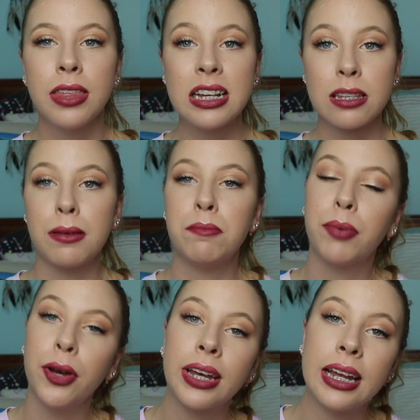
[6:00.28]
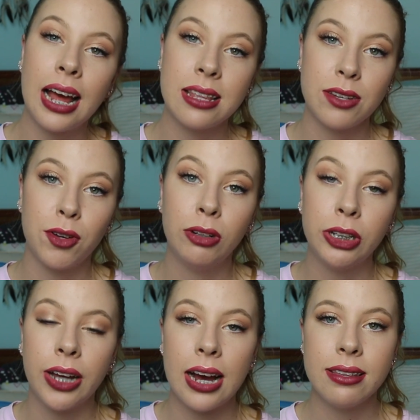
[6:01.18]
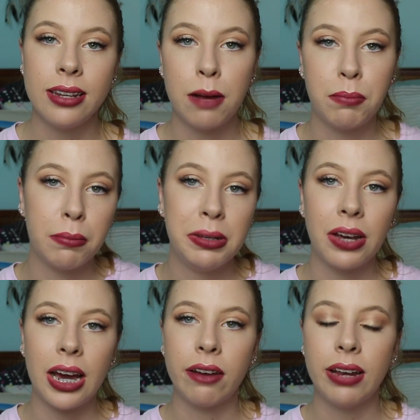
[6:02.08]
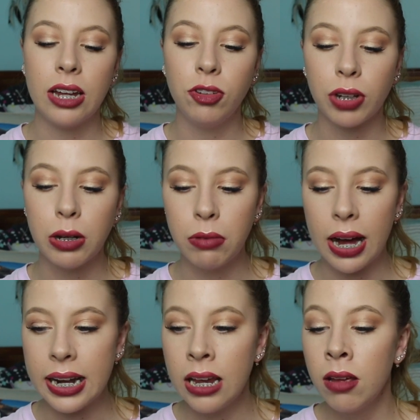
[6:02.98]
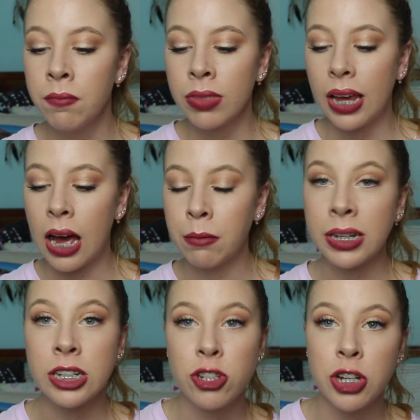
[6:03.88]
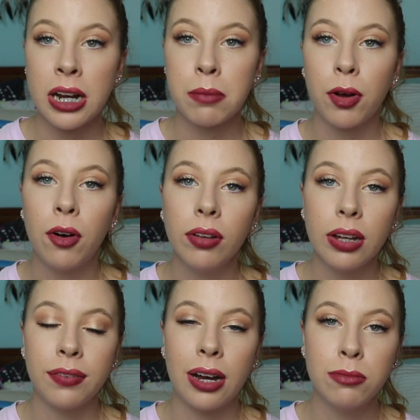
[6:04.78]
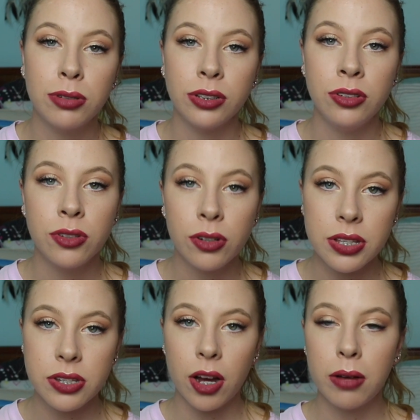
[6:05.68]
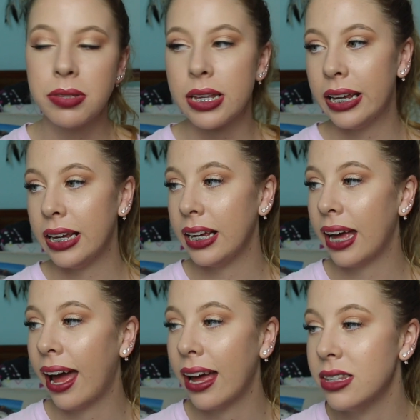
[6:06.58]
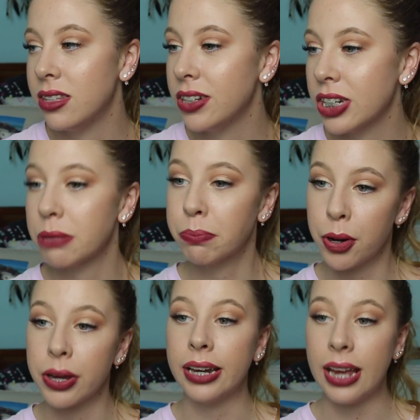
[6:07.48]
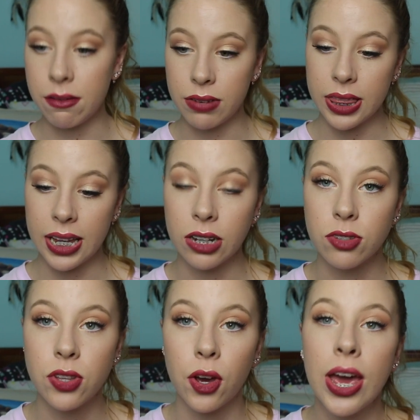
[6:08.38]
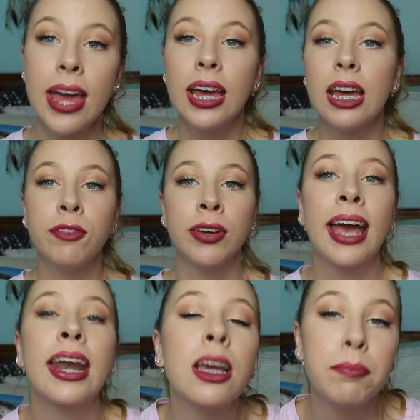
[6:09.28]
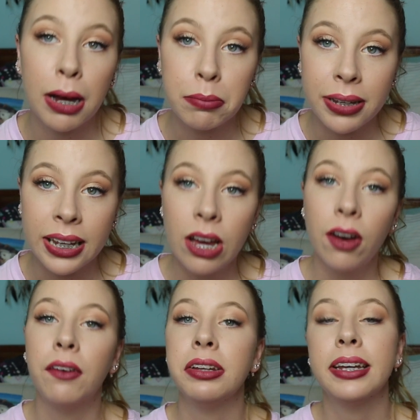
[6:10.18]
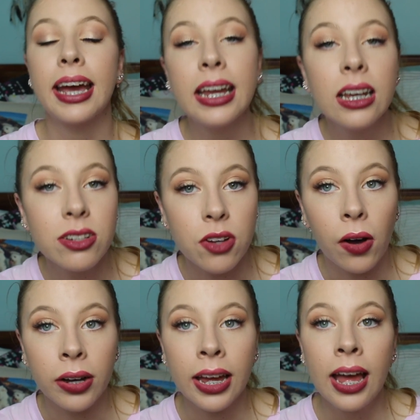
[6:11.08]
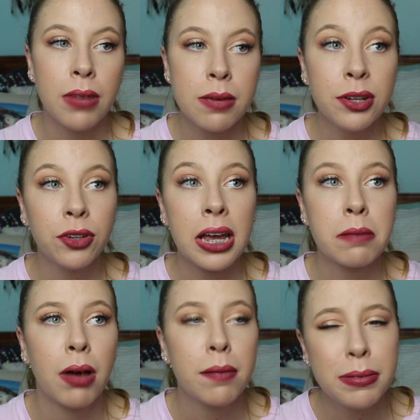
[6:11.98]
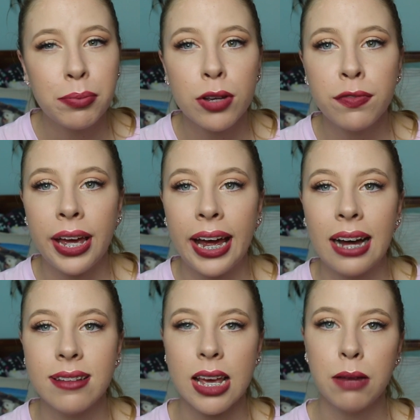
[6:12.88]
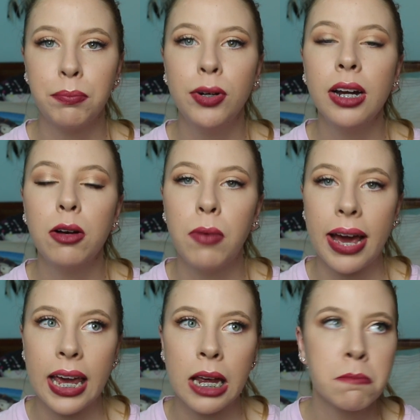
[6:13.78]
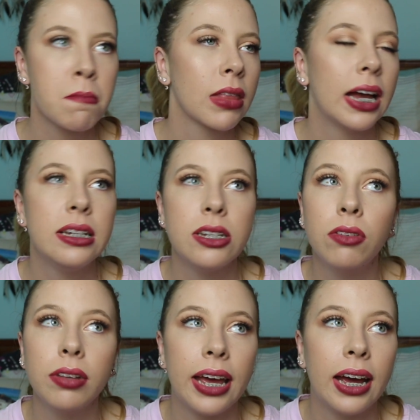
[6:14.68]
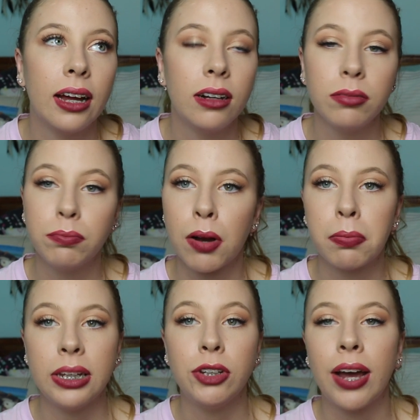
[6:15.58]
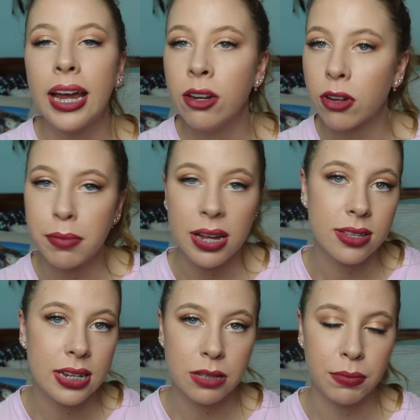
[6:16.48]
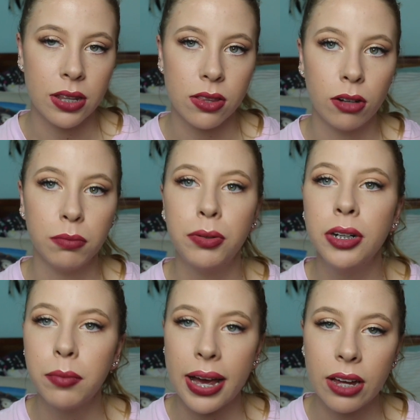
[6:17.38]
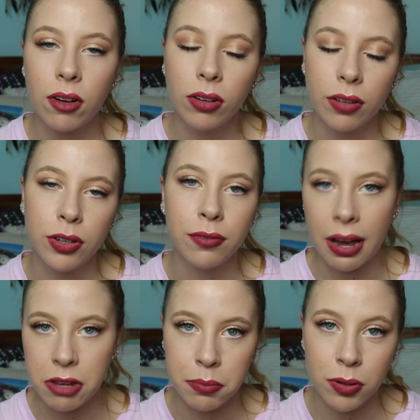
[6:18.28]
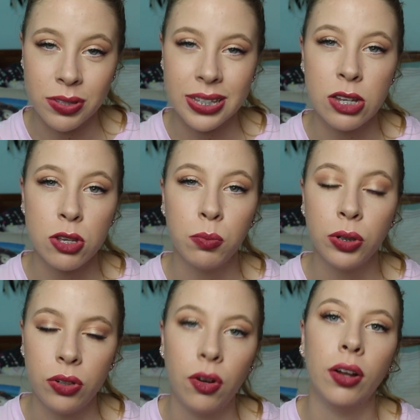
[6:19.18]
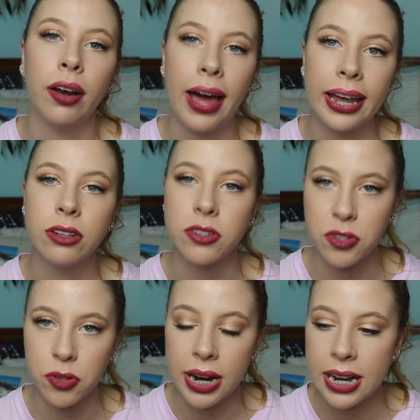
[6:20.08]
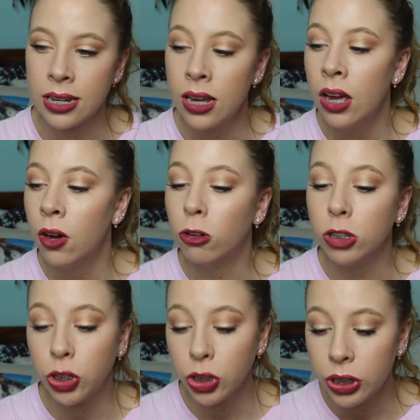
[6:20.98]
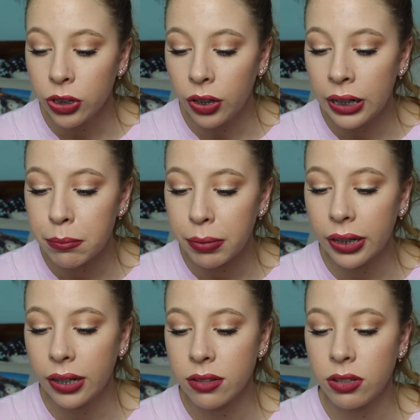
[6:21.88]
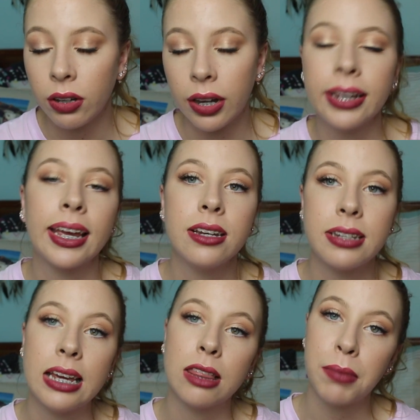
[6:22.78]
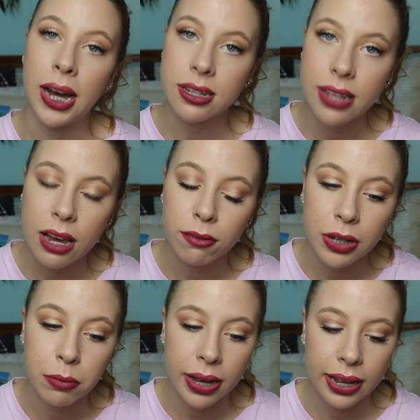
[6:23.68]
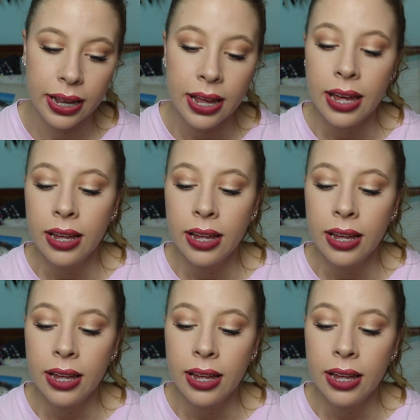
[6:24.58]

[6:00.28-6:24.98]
Things have been broken, as I told you guys in our puppy diary entry 1. He's chewed up all of our wooden door stops. He has just broken everything. So if you're getting a puppy or you're getting a dog, maybe try and puppy proof your house and put away, until they're properly trained or about 6 months old, put away all of your valuables that you would not like destroyed or chewed on, because you're going to get teeth marks everywhere.